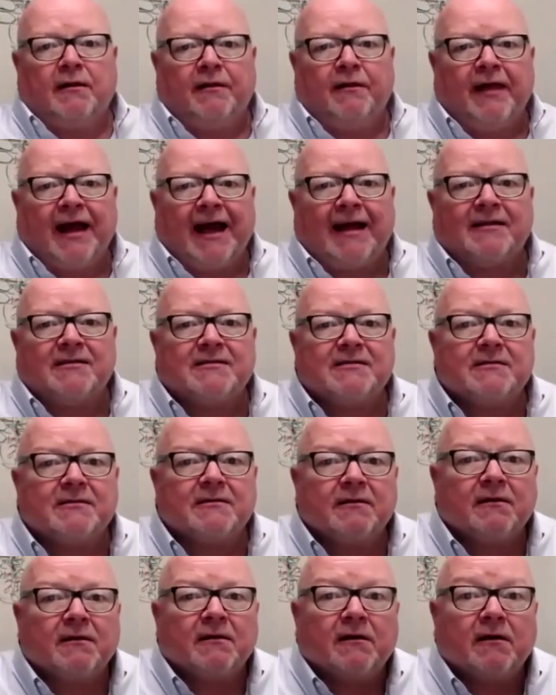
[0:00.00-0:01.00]

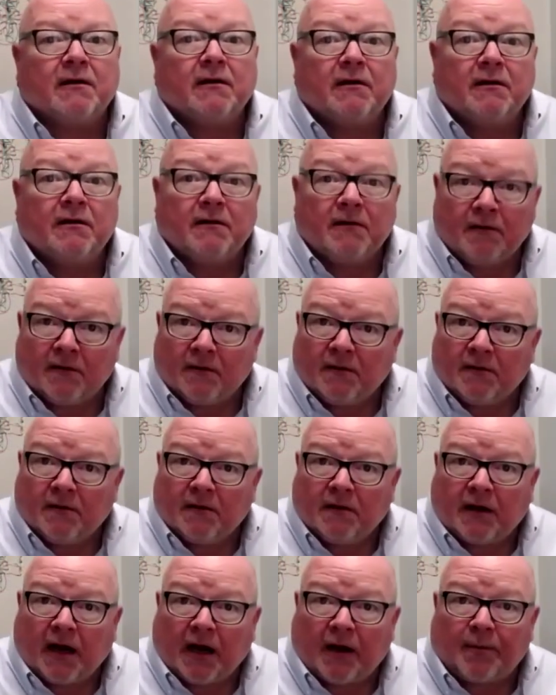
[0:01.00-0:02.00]
That's
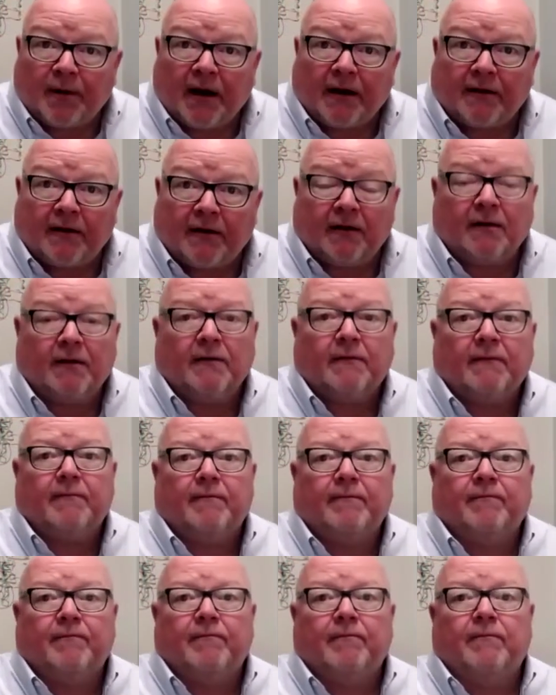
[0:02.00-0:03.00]
chiropractic.
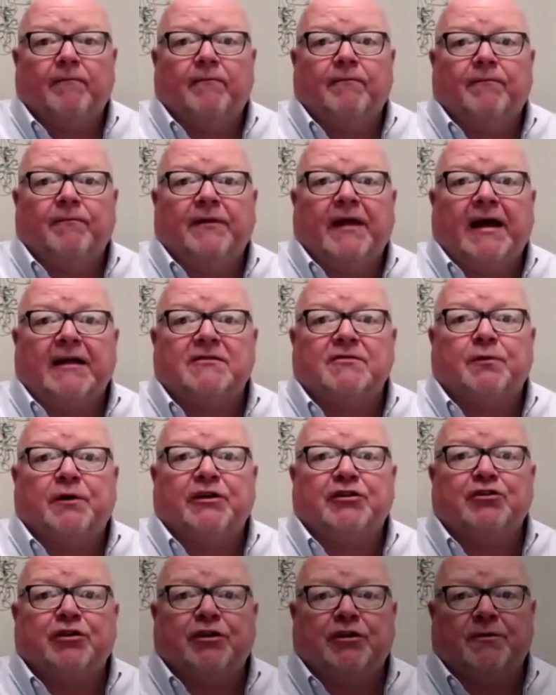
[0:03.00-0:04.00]
That's what
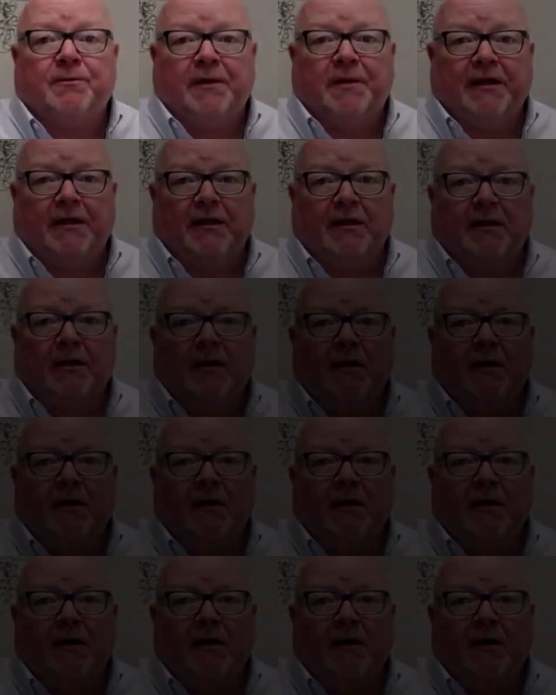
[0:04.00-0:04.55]
it should be.